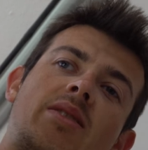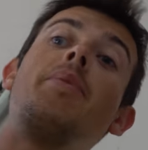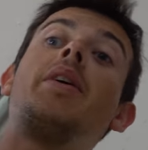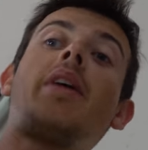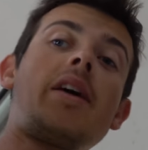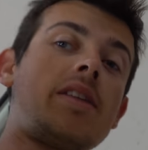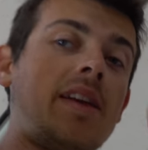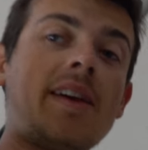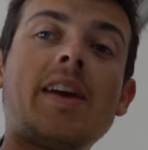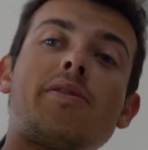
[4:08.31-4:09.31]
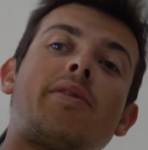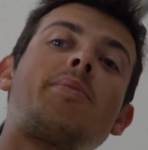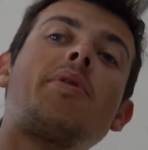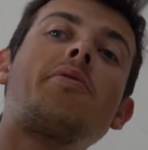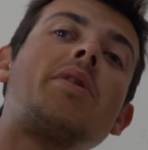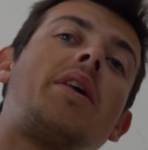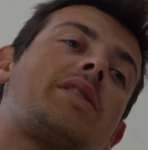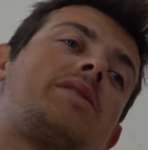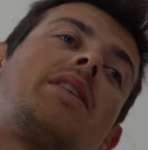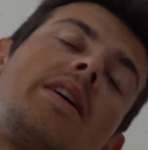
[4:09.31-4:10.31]
But I think it will be a
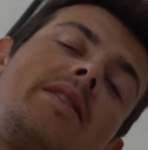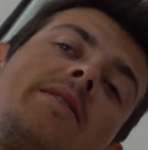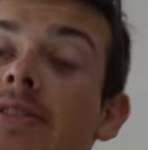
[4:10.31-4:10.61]
relaxed day.